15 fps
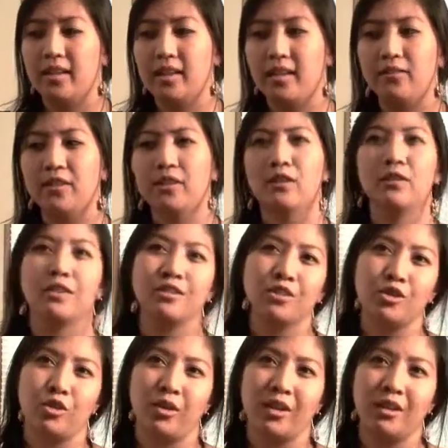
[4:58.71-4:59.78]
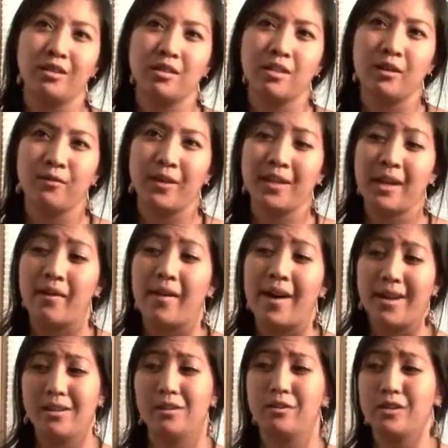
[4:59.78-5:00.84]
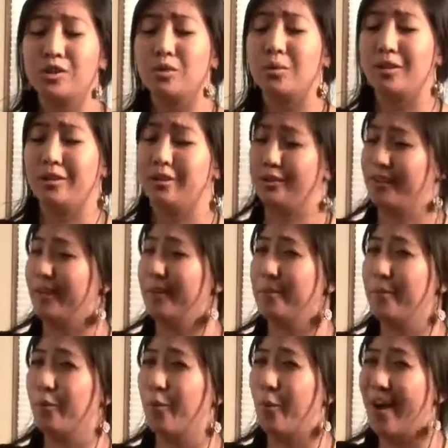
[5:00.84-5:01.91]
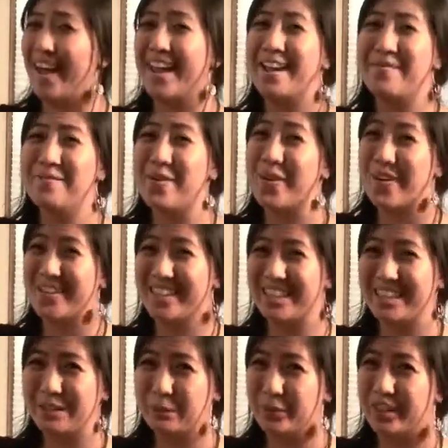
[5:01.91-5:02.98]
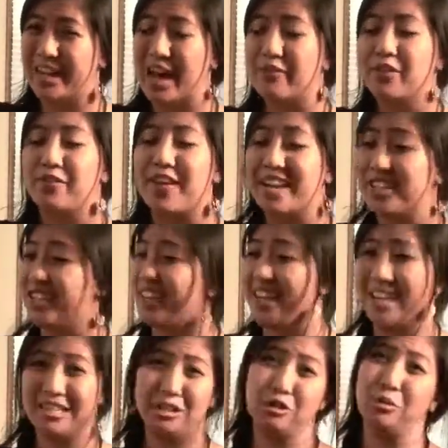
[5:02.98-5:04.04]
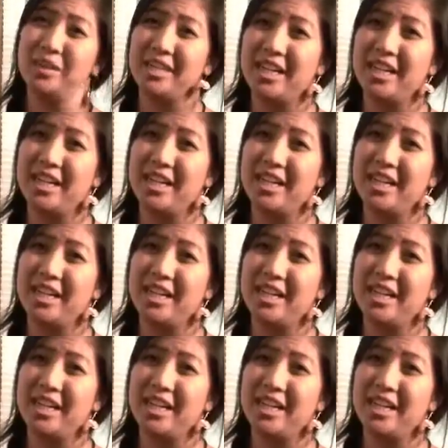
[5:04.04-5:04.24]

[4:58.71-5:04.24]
even though you're enjoying yourself right now, I know that you are learning way more than you would have if I just handed you a